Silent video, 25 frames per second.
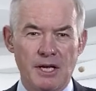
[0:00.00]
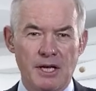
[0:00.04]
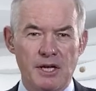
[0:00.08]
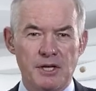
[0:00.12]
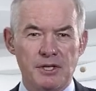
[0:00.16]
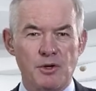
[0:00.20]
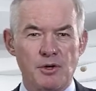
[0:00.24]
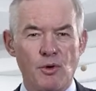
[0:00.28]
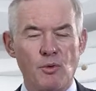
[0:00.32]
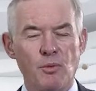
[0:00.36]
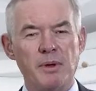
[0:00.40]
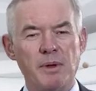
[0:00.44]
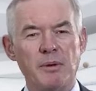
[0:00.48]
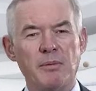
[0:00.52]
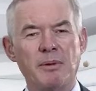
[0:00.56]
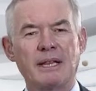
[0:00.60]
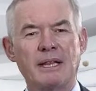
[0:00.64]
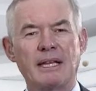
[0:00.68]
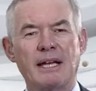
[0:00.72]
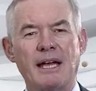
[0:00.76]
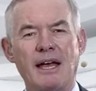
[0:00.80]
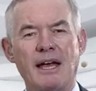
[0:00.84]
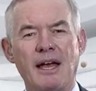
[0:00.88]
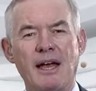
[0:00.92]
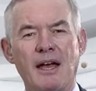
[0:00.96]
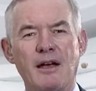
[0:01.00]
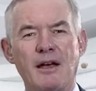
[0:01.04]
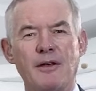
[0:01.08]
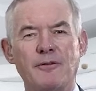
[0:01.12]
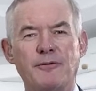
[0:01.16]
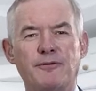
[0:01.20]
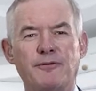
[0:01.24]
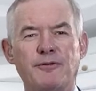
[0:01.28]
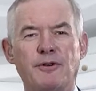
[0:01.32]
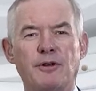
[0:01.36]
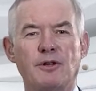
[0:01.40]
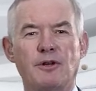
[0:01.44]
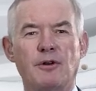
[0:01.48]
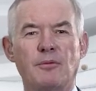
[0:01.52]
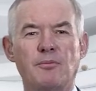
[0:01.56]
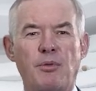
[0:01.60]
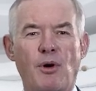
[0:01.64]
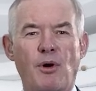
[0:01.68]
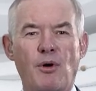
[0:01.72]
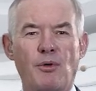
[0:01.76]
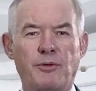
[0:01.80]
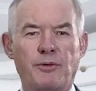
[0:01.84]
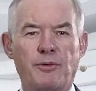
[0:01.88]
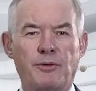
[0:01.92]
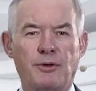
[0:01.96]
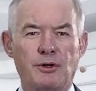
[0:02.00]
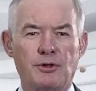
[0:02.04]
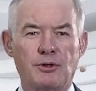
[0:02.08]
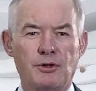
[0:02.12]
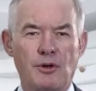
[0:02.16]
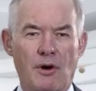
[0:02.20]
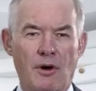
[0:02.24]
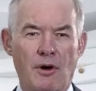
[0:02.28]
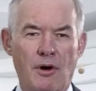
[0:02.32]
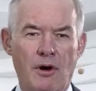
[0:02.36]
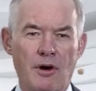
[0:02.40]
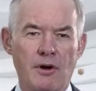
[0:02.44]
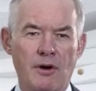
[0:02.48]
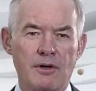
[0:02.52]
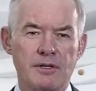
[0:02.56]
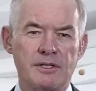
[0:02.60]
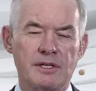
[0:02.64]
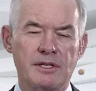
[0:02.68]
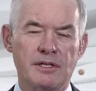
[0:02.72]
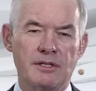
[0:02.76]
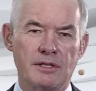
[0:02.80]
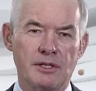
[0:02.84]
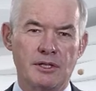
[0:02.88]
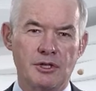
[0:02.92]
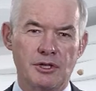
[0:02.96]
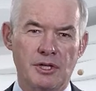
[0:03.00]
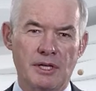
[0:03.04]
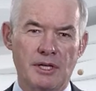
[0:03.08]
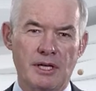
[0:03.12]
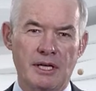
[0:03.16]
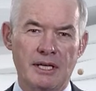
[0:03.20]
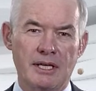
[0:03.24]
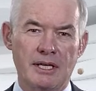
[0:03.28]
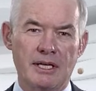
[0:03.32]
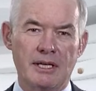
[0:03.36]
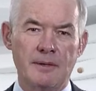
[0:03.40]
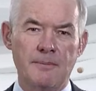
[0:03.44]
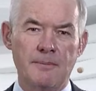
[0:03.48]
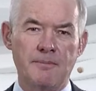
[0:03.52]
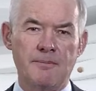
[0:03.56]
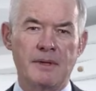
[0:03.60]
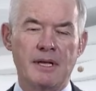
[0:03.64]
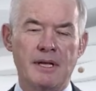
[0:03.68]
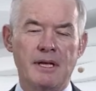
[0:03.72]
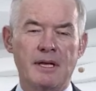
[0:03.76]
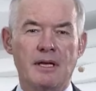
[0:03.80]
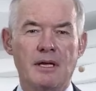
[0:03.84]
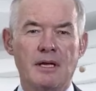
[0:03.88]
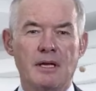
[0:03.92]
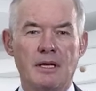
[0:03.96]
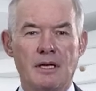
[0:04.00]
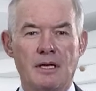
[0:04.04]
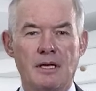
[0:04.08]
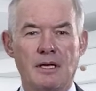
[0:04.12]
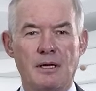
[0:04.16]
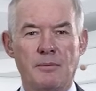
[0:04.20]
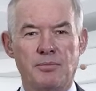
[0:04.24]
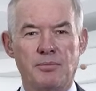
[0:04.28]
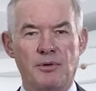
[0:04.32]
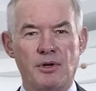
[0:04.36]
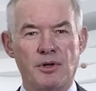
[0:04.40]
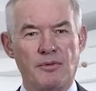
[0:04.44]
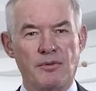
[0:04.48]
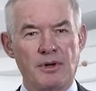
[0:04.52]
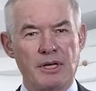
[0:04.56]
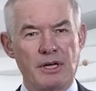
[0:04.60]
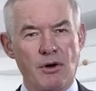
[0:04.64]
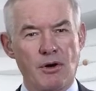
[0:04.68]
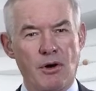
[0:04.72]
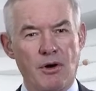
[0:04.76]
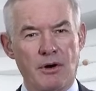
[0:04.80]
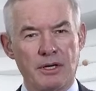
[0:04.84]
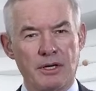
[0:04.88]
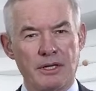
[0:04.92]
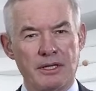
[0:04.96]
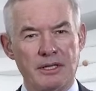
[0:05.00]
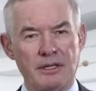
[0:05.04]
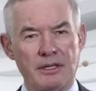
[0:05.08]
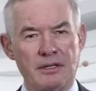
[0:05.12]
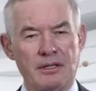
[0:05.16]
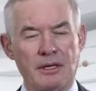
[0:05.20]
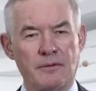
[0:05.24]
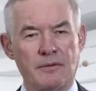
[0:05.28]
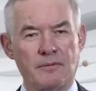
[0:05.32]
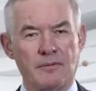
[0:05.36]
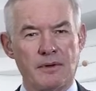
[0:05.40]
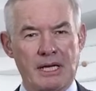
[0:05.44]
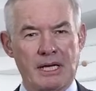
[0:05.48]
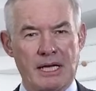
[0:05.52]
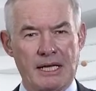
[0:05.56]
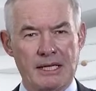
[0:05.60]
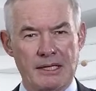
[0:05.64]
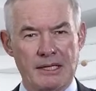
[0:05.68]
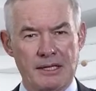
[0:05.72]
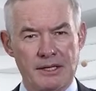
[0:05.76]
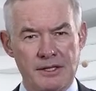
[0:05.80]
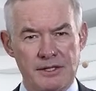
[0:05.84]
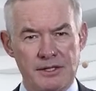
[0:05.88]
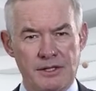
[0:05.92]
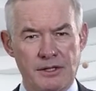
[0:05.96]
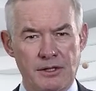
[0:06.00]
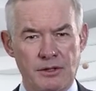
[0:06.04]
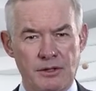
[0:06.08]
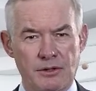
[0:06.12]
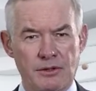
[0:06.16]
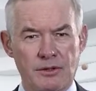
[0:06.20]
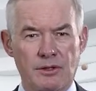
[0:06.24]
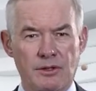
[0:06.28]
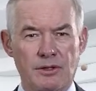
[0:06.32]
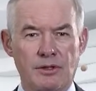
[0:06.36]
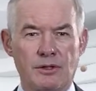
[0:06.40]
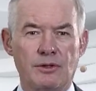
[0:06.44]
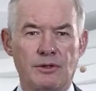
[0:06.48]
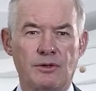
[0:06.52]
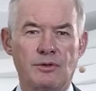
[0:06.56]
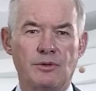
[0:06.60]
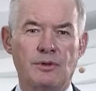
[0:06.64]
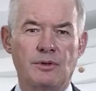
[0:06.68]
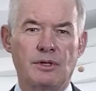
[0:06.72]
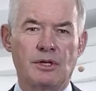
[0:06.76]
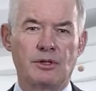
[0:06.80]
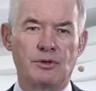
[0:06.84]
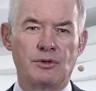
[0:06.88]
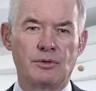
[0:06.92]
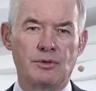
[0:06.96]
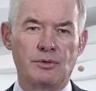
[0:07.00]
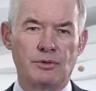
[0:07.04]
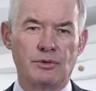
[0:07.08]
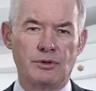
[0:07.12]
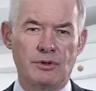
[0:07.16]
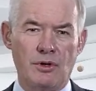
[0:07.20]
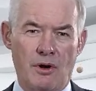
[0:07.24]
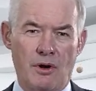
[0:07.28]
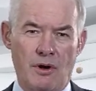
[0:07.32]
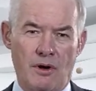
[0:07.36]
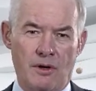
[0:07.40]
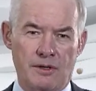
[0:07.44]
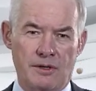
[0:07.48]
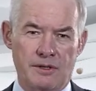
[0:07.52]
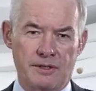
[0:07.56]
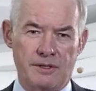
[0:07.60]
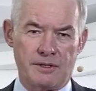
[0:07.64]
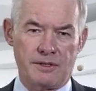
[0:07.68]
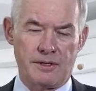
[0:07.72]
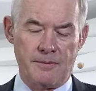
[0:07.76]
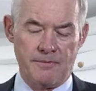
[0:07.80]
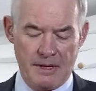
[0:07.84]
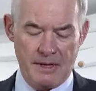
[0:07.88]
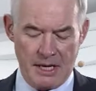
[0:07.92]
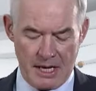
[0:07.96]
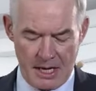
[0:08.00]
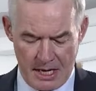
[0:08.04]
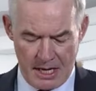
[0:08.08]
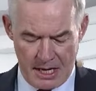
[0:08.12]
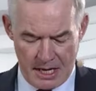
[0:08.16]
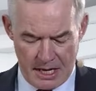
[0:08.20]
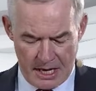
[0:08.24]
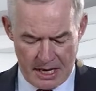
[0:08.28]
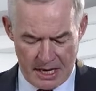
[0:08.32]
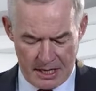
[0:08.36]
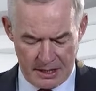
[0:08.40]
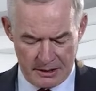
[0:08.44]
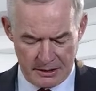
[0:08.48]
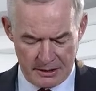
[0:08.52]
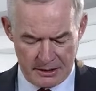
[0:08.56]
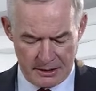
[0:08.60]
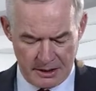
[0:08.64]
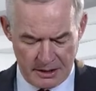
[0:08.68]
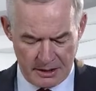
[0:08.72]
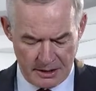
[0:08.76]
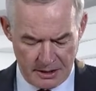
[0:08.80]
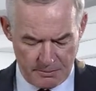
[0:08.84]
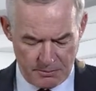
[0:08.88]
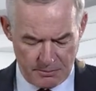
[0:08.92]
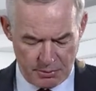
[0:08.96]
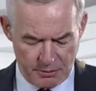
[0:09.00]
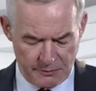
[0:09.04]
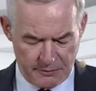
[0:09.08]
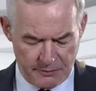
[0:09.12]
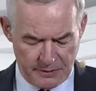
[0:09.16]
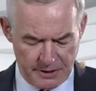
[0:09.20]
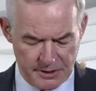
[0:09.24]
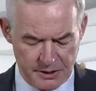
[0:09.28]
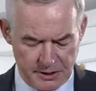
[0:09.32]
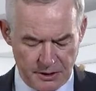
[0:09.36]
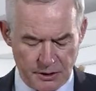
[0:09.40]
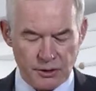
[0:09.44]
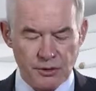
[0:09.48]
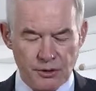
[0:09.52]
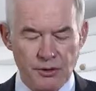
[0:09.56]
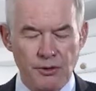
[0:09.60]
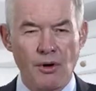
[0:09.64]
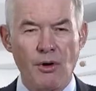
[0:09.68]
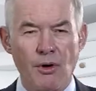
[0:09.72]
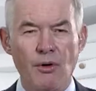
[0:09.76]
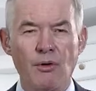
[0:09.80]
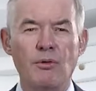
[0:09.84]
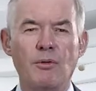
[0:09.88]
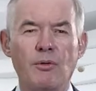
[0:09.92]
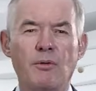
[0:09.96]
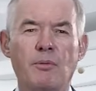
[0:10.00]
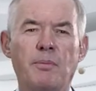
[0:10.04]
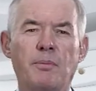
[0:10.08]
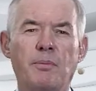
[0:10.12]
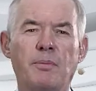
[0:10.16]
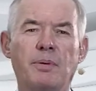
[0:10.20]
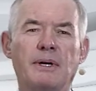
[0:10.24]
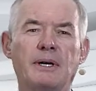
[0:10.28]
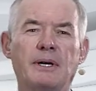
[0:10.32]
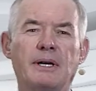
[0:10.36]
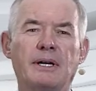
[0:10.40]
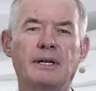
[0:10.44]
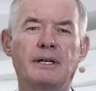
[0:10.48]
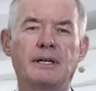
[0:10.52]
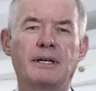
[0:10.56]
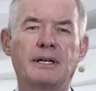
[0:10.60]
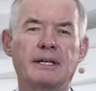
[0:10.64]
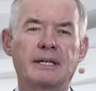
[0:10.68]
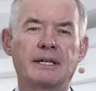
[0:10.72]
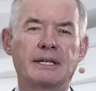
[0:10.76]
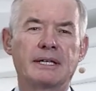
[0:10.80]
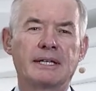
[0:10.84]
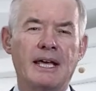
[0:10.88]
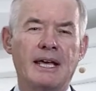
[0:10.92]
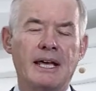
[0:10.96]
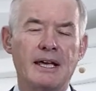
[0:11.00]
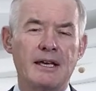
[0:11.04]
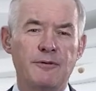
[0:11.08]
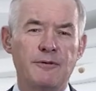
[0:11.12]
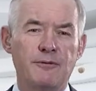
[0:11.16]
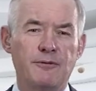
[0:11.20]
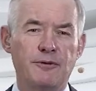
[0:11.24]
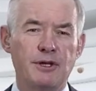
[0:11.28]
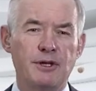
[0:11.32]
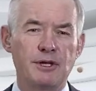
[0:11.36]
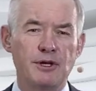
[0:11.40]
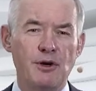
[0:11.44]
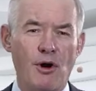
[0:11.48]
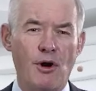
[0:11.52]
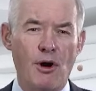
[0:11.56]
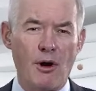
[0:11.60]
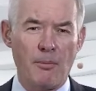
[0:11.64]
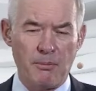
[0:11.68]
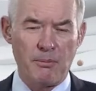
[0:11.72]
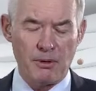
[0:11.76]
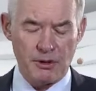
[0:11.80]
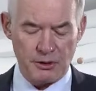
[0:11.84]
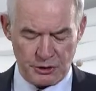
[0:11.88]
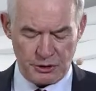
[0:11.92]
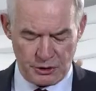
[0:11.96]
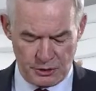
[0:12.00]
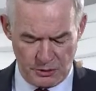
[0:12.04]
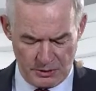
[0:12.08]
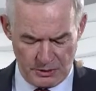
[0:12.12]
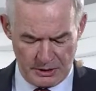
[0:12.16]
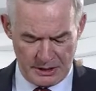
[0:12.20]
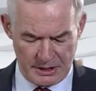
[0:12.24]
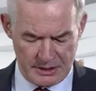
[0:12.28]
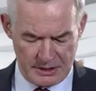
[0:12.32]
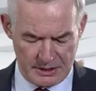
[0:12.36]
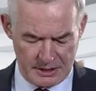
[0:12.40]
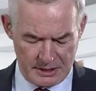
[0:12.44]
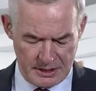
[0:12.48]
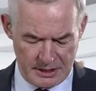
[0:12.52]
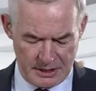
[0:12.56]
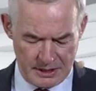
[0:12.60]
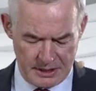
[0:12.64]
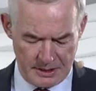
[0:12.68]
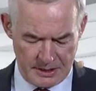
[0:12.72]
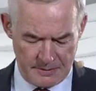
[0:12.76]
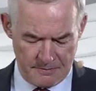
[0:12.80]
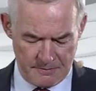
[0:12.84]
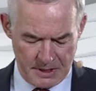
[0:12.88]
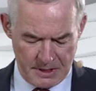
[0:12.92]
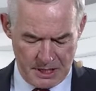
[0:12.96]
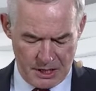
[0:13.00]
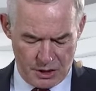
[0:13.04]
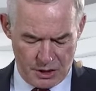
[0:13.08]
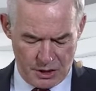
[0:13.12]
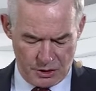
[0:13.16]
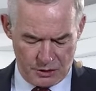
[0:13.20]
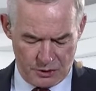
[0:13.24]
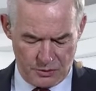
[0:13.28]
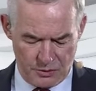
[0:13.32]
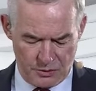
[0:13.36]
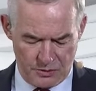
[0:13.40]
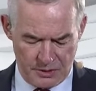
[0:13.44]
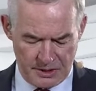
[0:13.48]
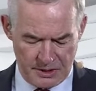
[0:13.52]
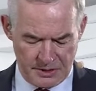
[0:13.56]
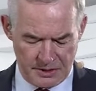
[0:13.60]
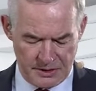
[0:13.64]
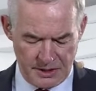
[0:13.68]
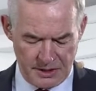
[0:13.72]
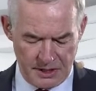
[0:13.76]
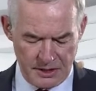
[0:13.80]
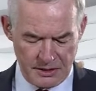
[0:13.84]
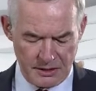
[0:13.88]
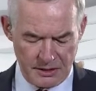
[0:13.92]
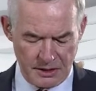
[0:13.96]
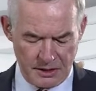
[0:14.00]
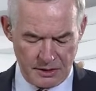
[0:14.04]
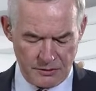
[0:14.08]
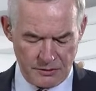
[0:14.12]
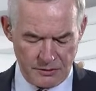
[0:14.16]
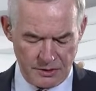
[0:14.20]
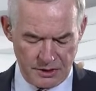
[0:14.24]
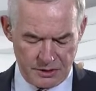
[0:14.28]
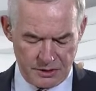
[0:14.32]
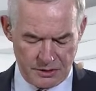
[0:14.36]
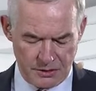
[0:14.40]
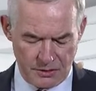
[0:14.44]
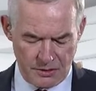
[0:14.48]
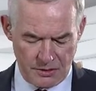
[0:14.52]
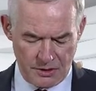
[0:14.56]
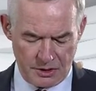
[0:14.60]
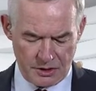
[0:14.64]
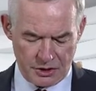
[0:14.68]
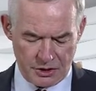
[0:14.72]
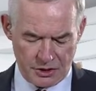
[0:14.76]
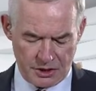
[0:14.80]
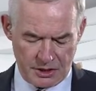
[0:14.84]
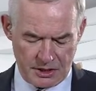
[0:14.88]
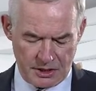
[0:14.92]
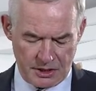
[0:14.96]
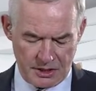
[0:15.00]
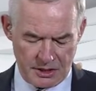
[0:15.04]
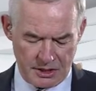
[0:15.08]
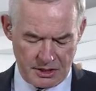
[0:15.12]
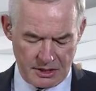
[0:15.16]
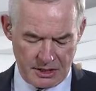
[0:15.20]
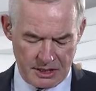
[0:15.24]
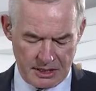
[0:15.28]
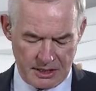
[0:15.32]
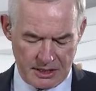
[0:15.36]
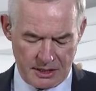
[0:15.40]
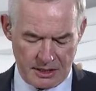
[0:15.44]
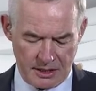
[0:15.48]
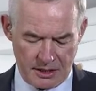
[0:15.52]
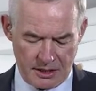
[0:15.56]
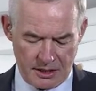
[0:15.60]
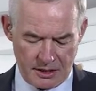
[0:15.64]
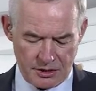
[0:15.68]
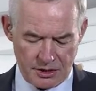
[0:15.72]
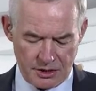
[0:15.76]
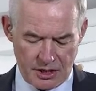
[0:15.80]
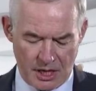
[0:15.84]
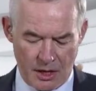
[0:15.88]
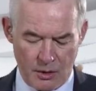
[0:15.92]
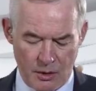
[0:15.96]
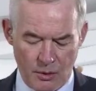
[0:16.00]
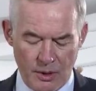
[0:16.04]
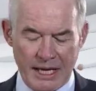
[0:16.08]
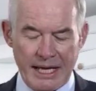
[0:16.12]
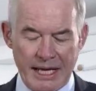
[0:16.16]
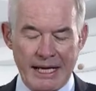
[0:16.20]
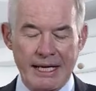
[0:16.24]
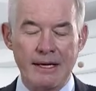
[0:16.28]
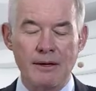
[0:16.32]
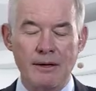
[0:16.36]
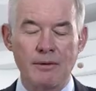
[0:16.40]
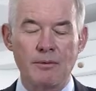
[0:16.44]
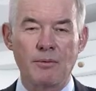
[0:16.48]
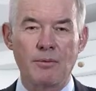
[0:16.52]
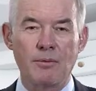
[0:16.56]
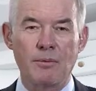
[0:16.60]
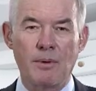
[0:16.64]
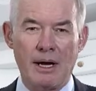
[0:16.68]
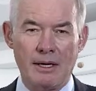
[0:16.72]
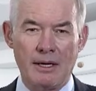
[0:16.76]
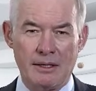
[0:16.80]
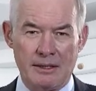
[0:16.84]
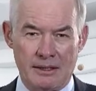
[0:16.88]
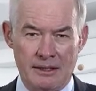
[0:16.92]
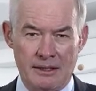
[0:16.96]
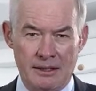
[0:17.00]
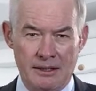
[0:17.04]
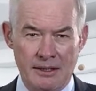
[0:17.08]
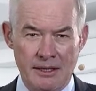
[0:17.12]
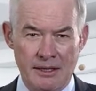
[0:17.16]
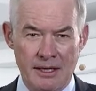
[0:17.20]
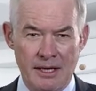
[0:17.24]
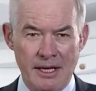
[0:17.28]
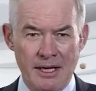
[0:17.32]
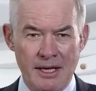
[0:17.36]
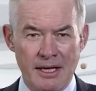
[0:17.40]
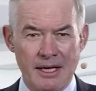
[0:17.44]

So we will have both talks initially pre-recorded, and we can listen to the two talks. And Professor Grobe gave the opportunity to a senior researcher, Xiaoling Wang,